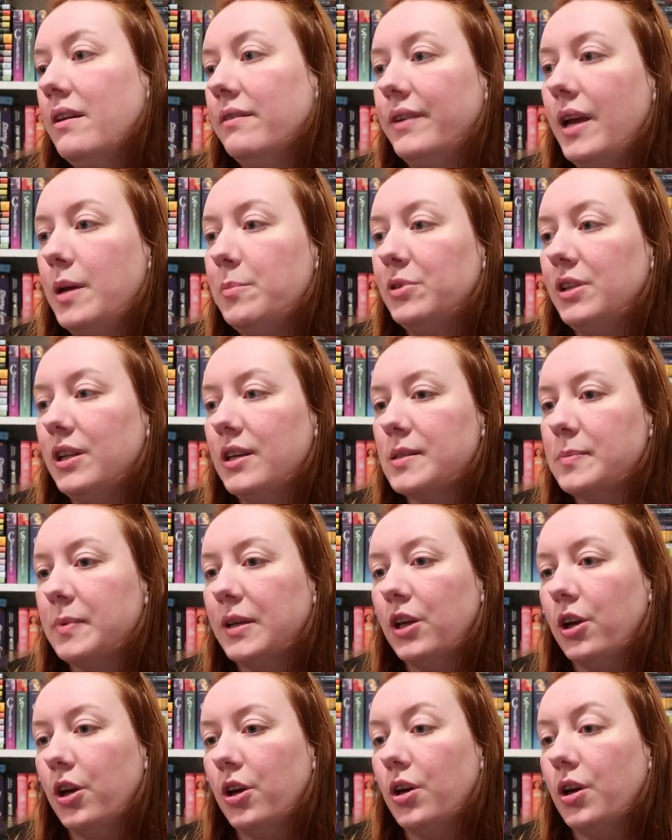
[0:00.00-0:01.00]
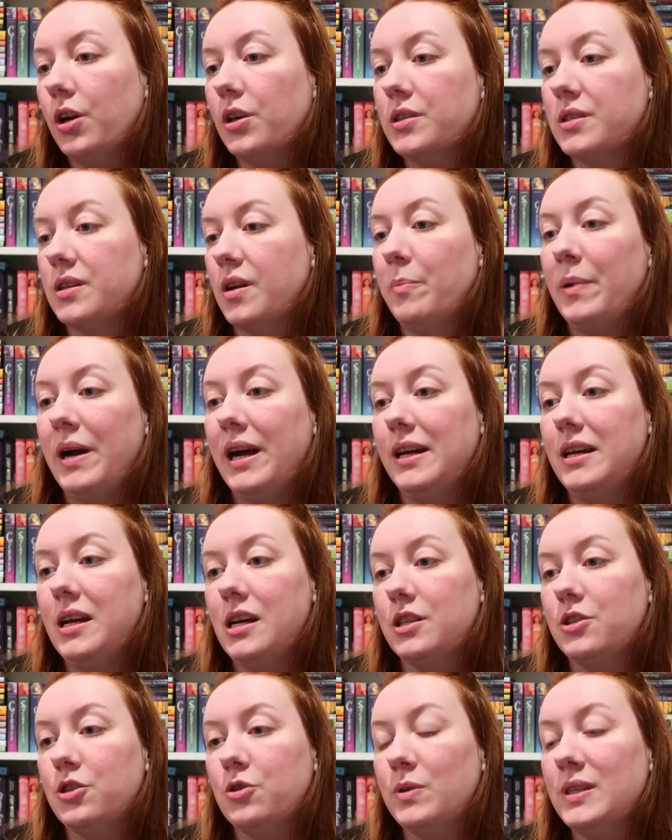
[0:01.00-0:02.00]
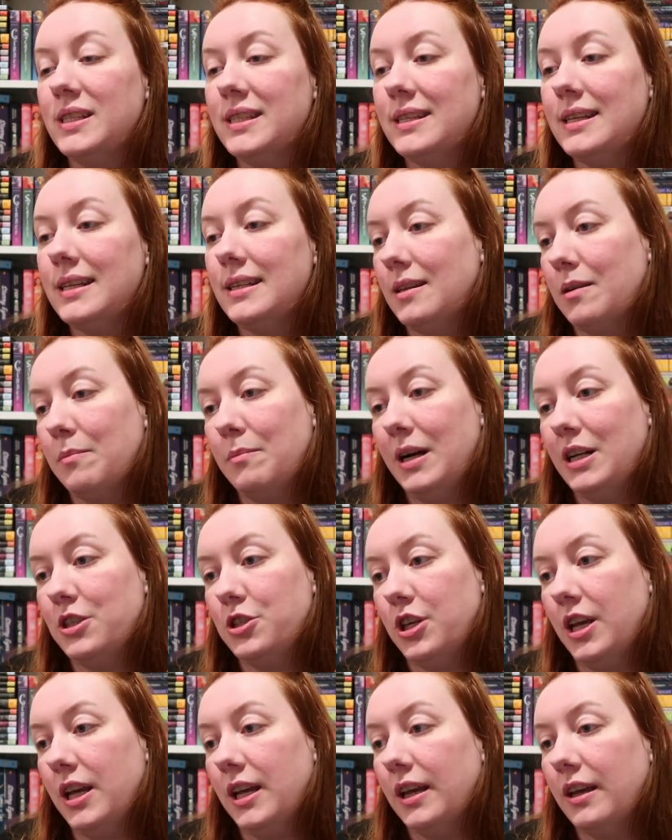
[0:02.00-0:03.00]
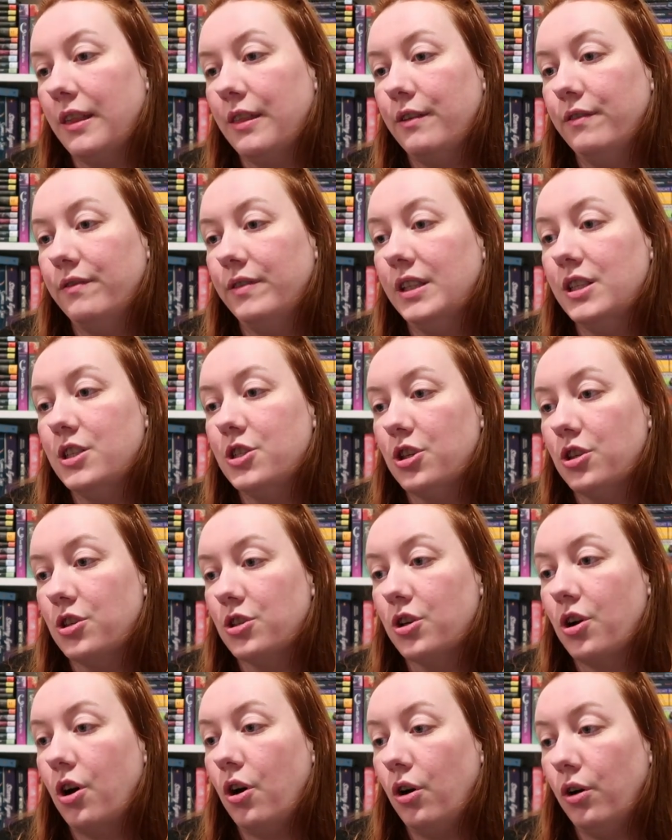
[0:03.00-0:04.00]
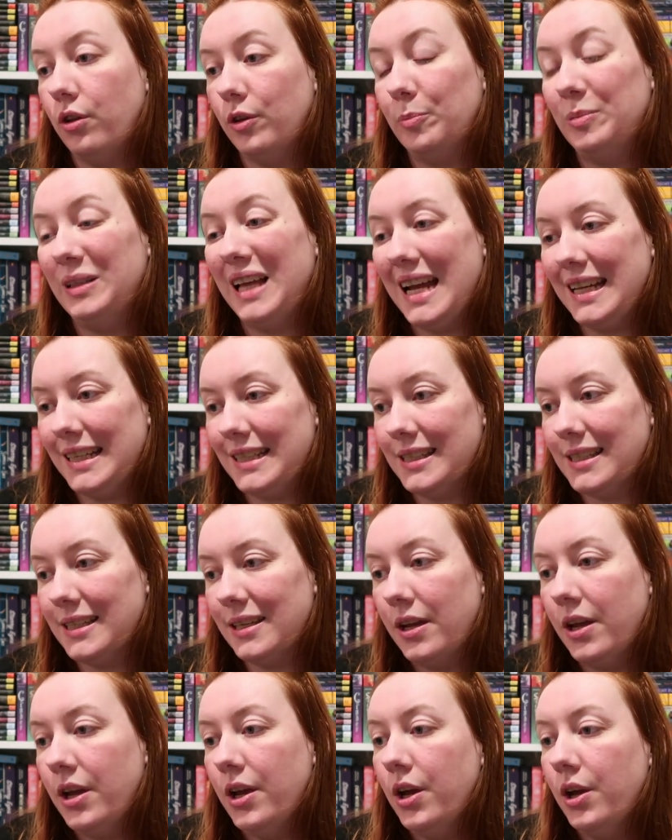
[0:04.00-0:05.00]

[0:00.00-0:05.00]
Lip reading: Fable has been cursed by a twisted magic that villagers call the Blight,